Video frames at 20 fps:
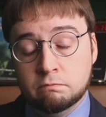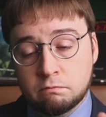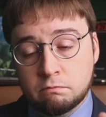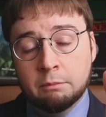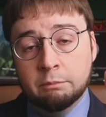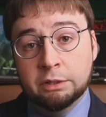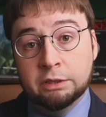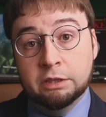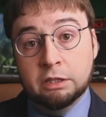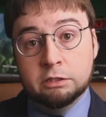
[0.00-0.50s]

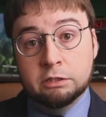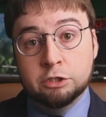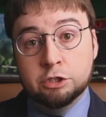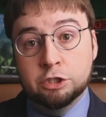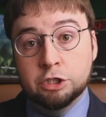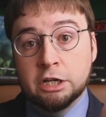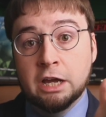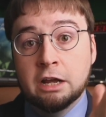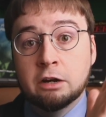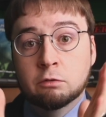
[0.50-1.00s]
But the
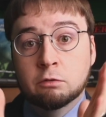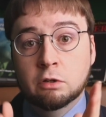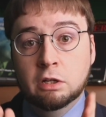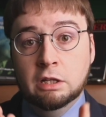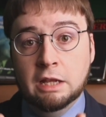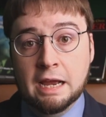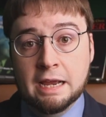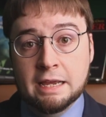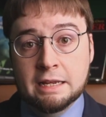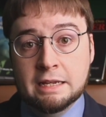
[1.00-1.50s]
general
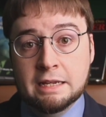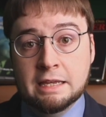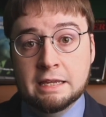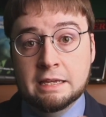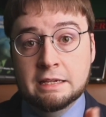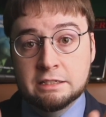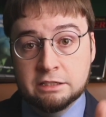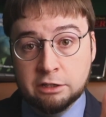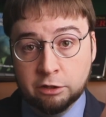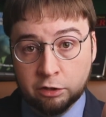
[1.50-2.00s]
idea
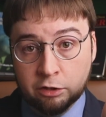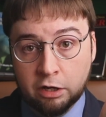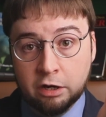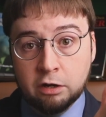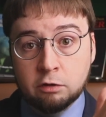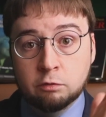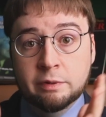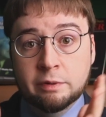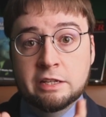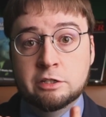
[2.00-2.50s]
is you're going to
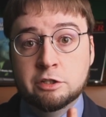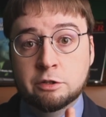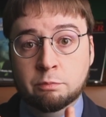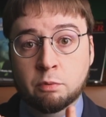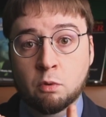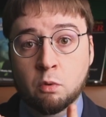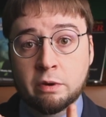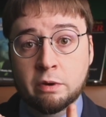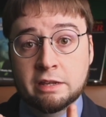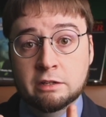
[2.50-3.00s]
reach a
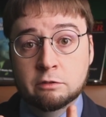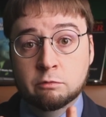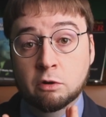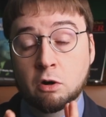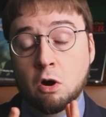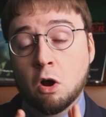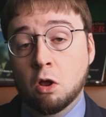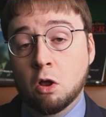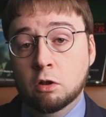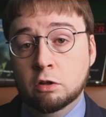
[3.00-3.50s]
point where
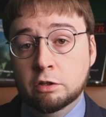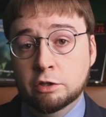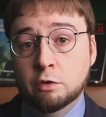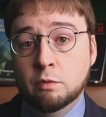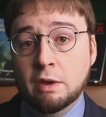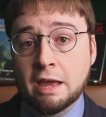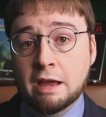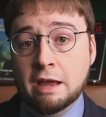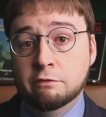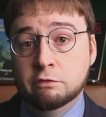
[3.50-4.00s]
all you
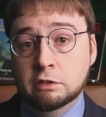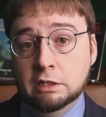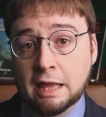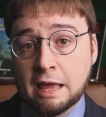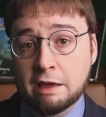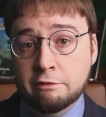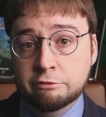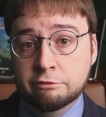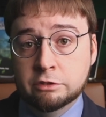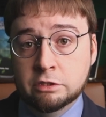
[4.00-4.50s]
have
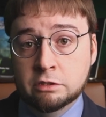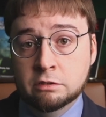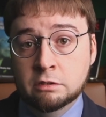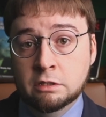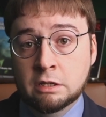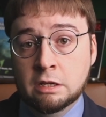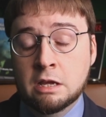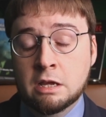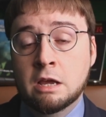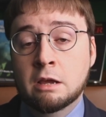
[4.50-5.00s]
left
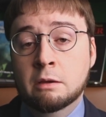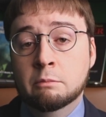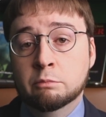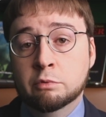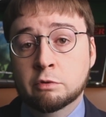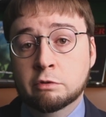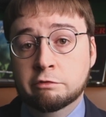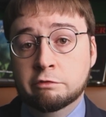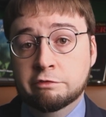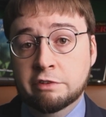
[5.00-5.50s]

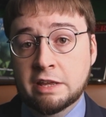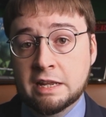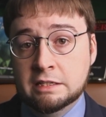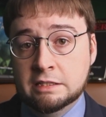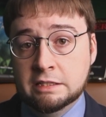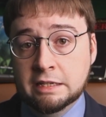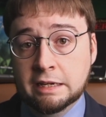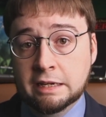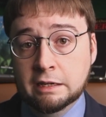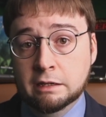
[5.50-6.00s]

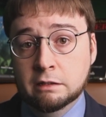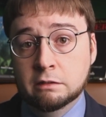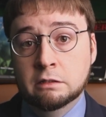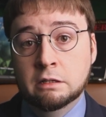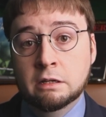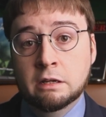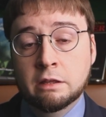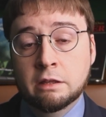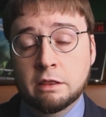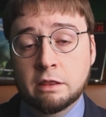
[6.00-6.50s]
preventing
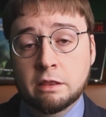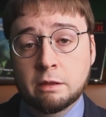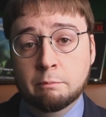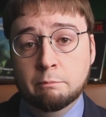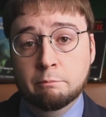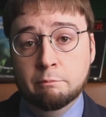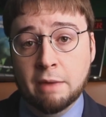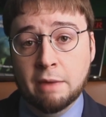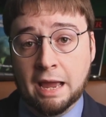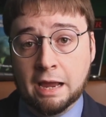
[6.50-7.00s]
the
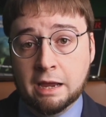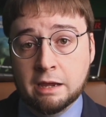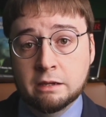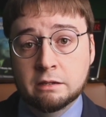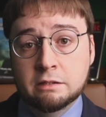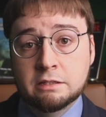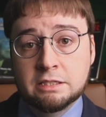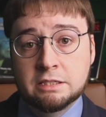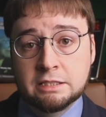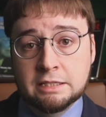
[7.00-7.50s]
MEC
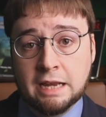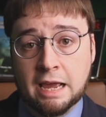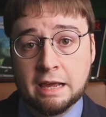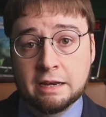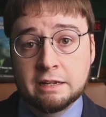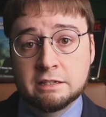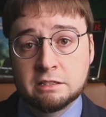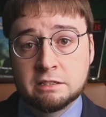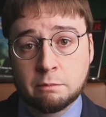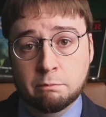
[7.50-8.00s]

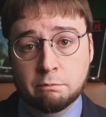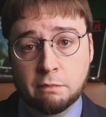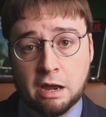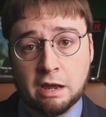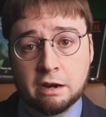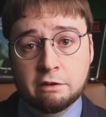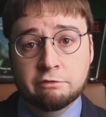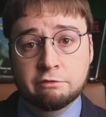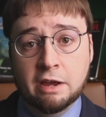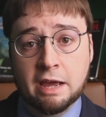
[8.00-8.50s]
status, the
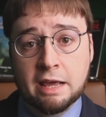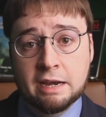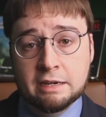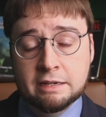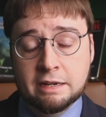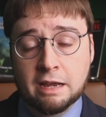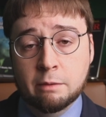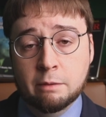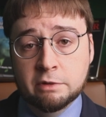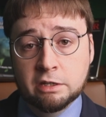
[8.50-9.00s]
modified
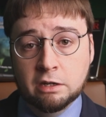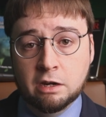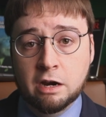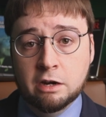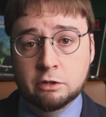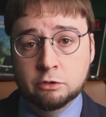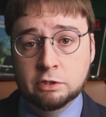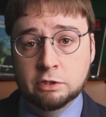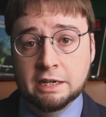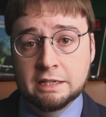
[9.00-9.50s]
endowment
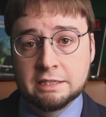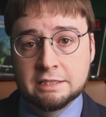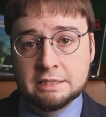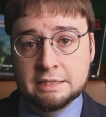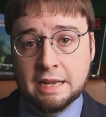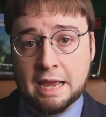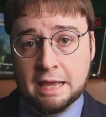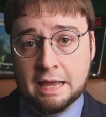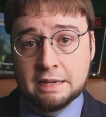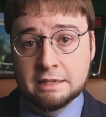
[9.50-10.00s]
contract
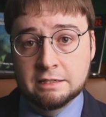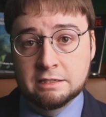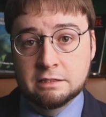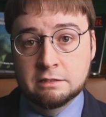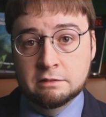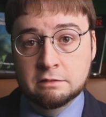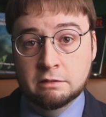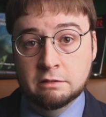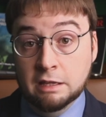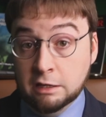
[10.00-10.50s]

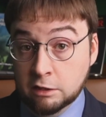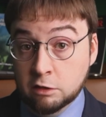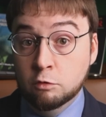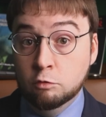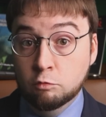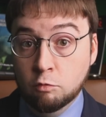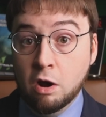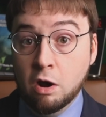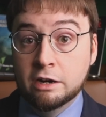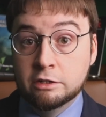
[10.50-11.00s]
status that you
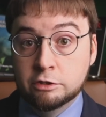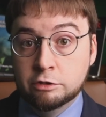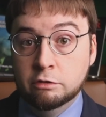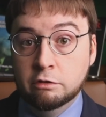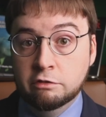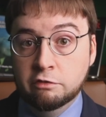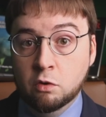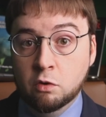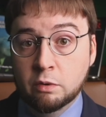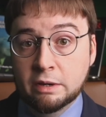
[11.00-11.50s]
want to
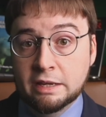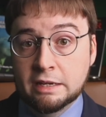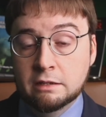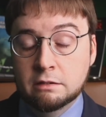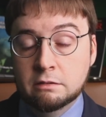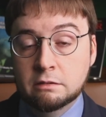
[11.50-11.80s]
avoid,